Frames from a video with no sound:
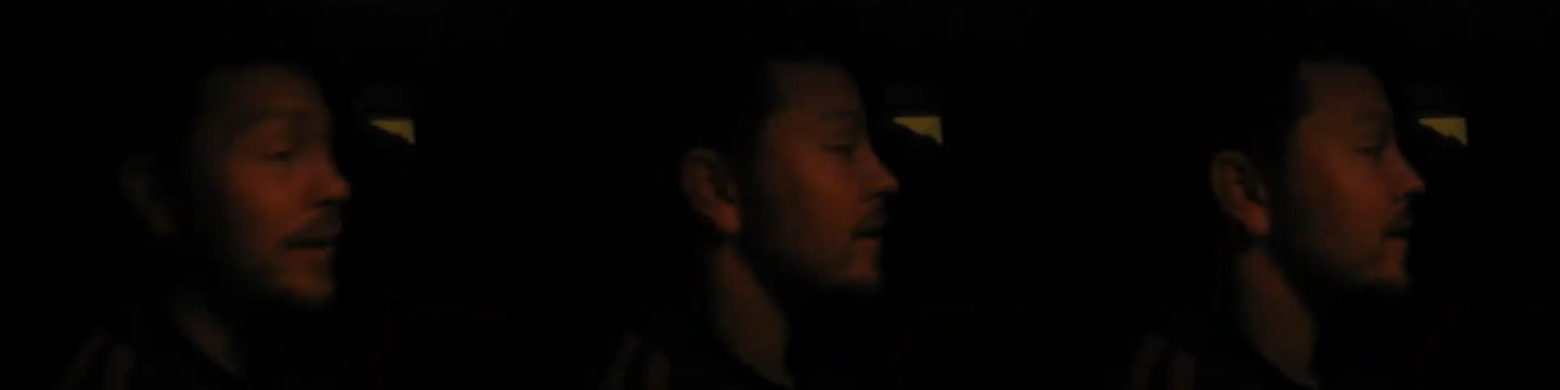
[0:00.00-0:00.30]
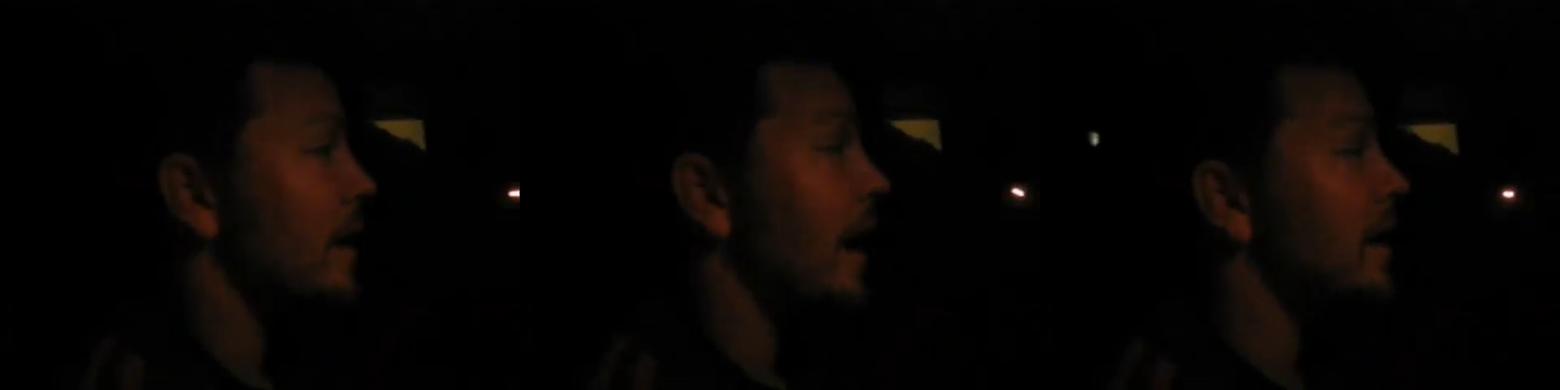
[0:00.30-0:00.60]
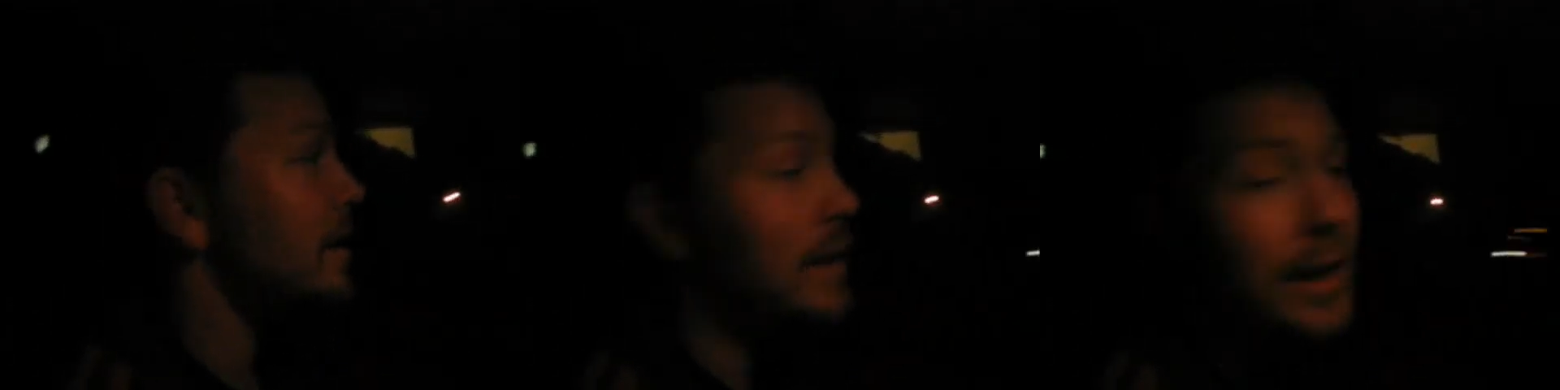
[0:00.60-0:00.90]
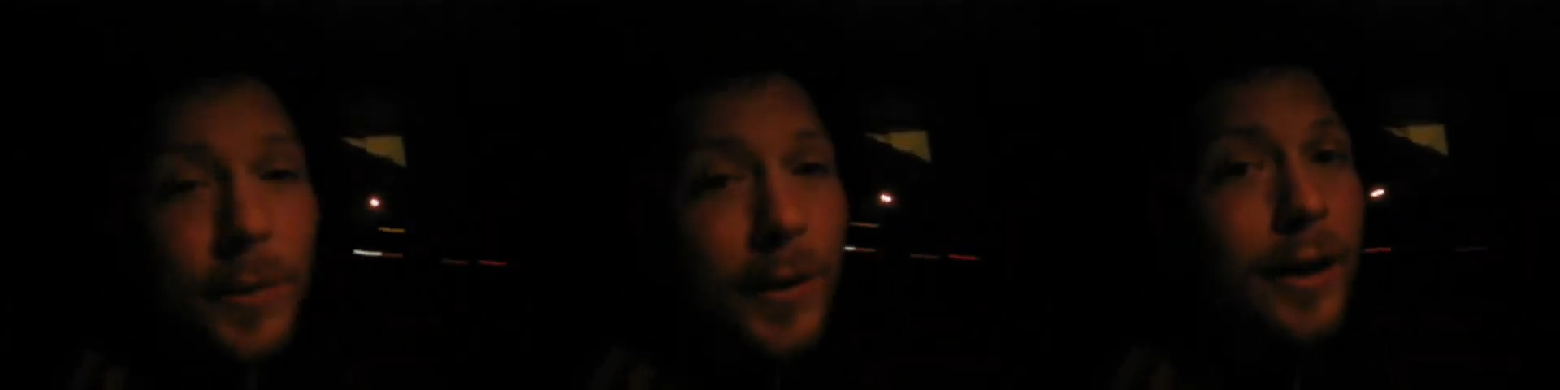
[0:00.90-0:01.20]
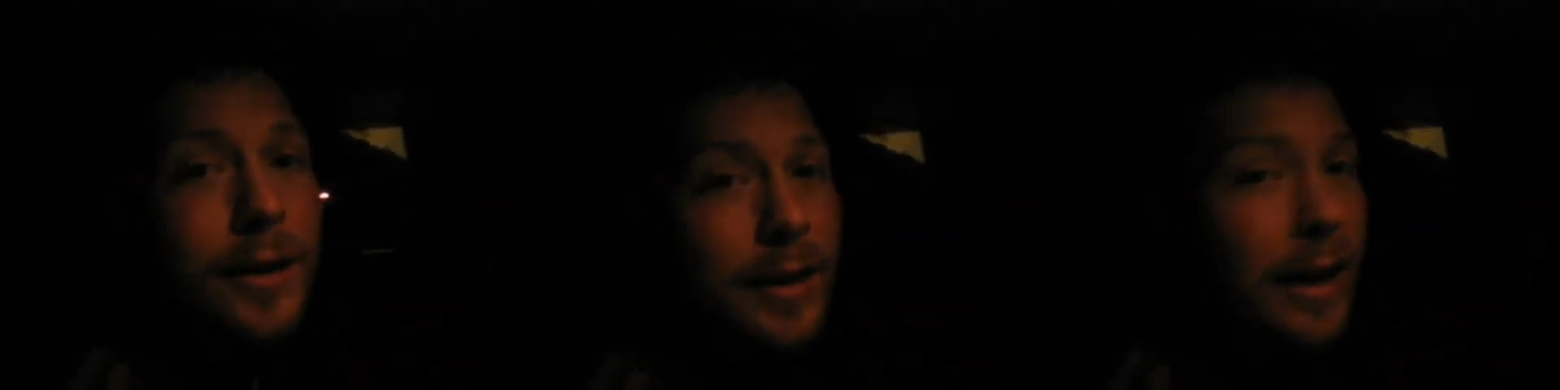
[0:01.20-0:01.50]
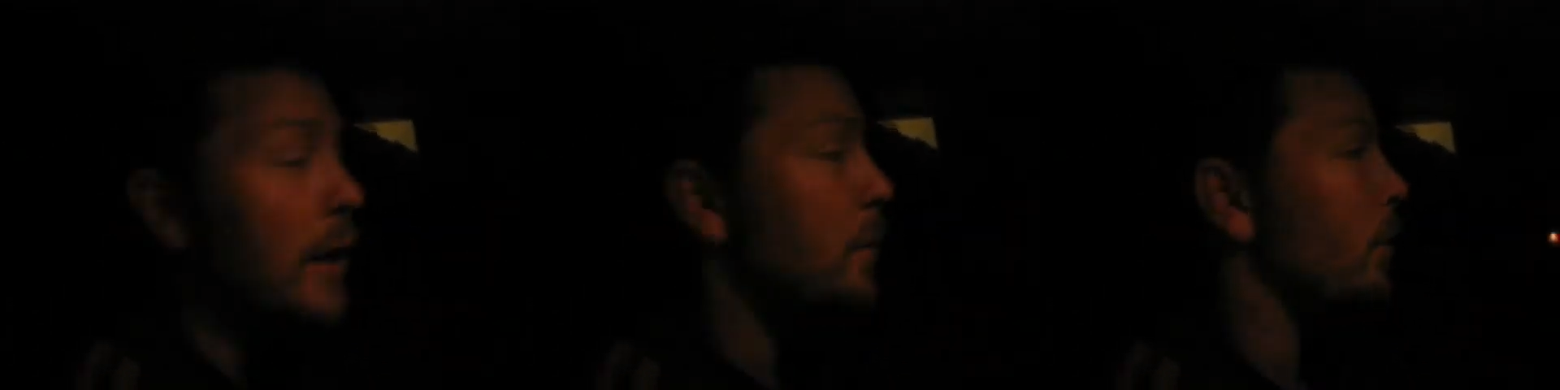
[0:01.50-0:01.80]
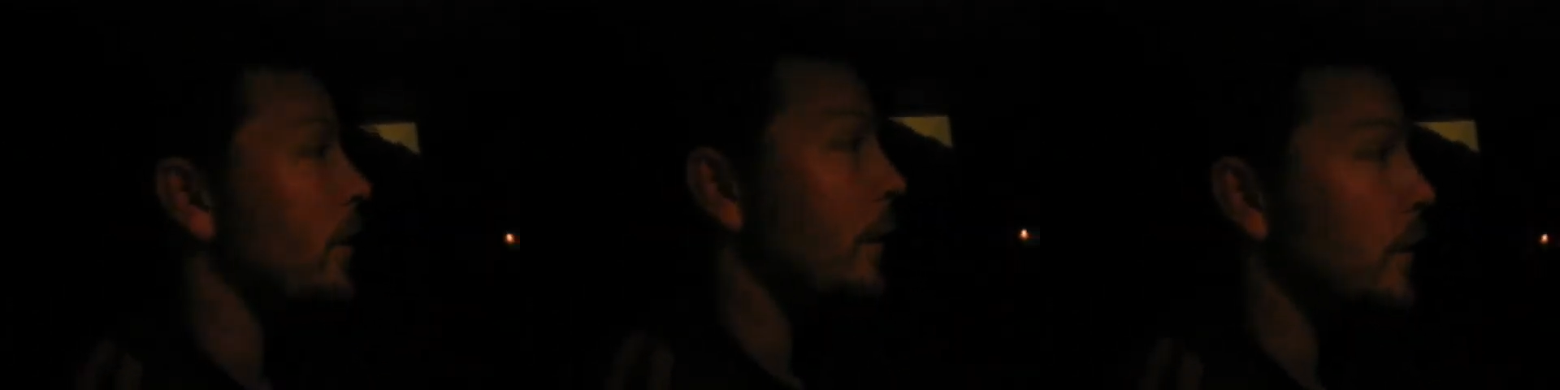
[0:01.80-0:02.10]
because I didn't see anybody else in that
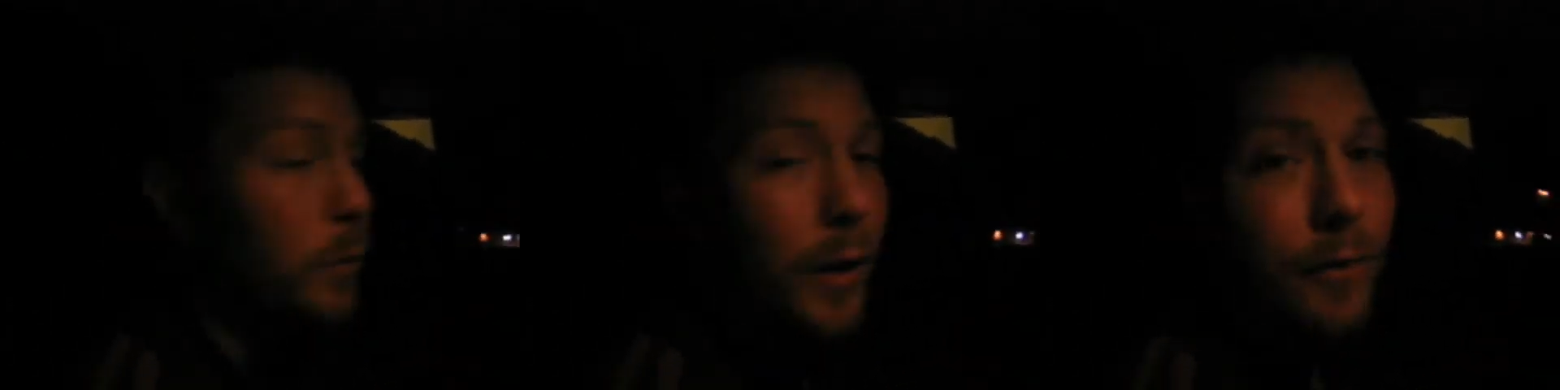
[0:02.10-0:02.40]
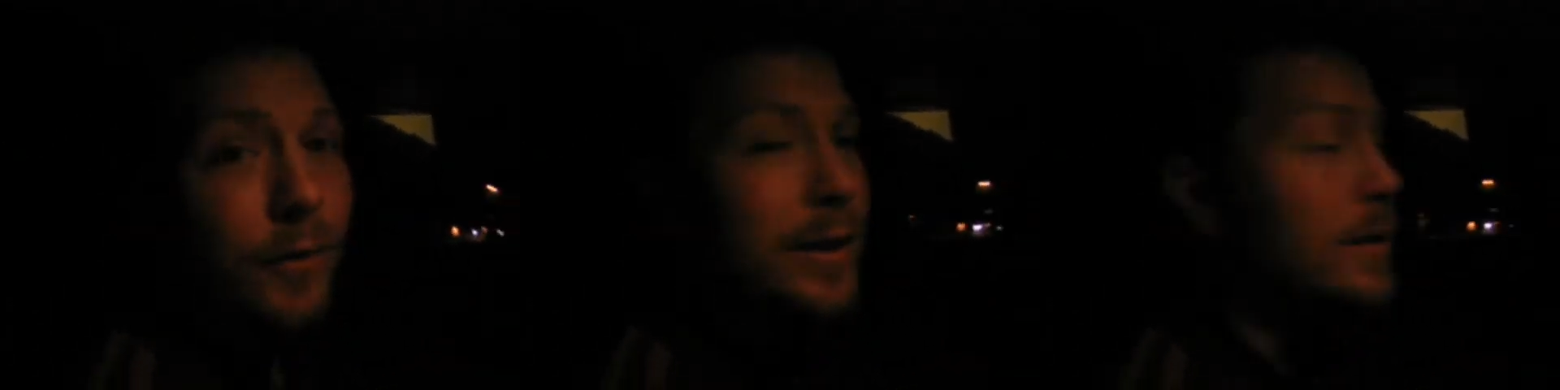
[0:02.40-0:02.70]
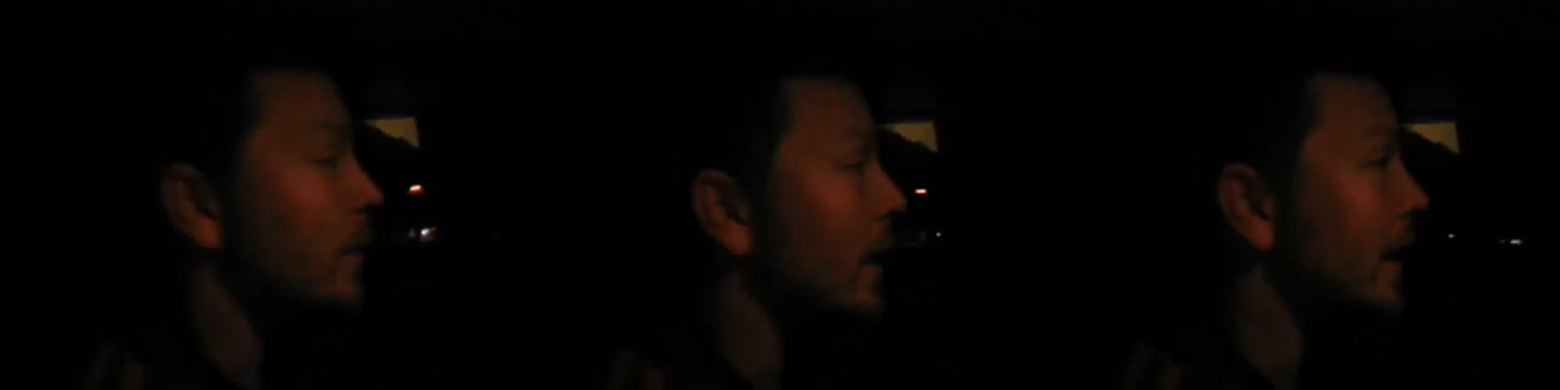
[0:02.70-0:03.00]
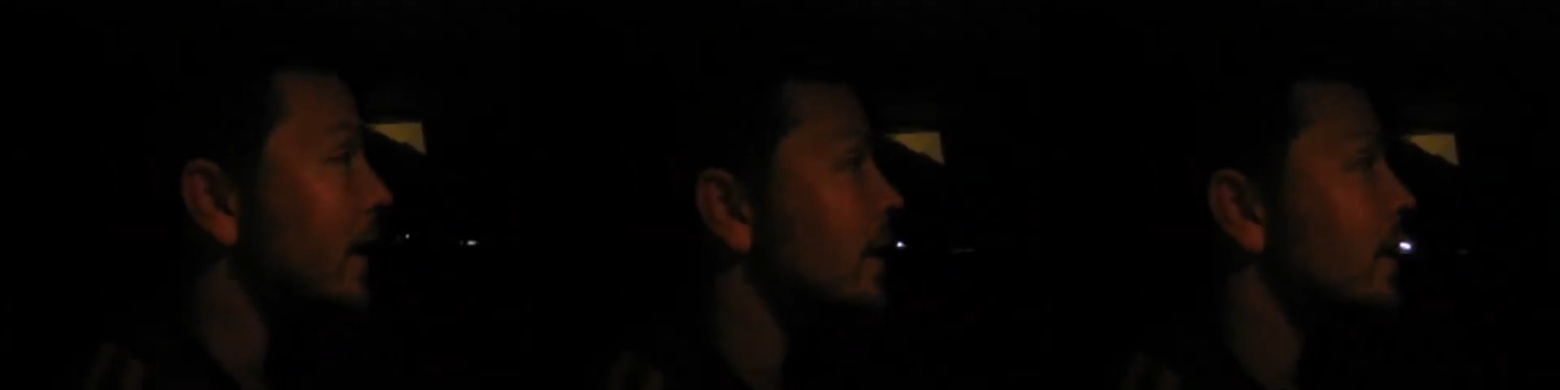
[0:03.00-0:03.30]
airport that was waiting for this flight.